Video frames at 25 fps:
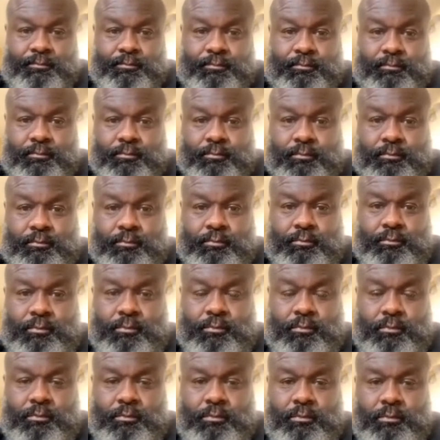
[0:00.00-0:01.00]

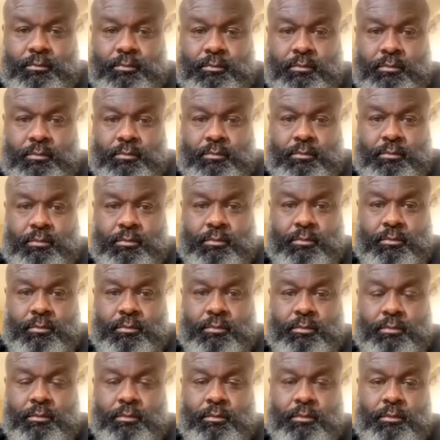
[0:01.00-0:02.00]

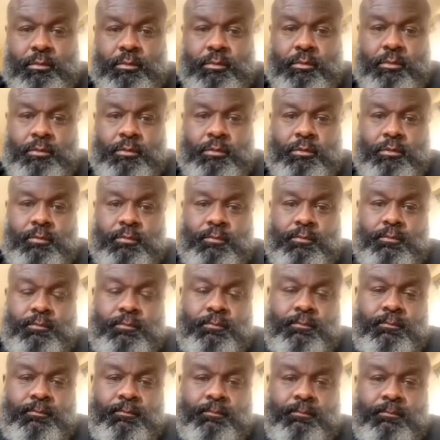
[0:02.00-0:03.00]

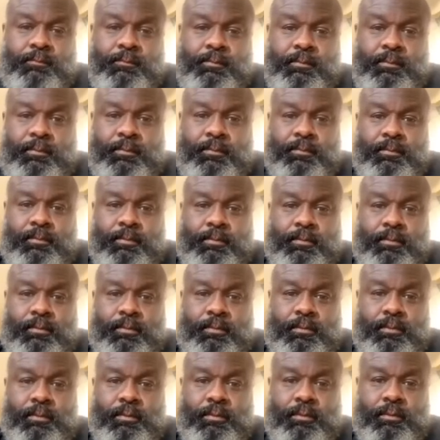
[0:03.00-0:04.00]

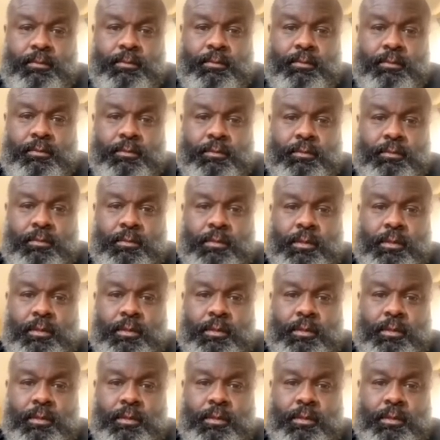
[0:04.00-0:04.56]
[no speech]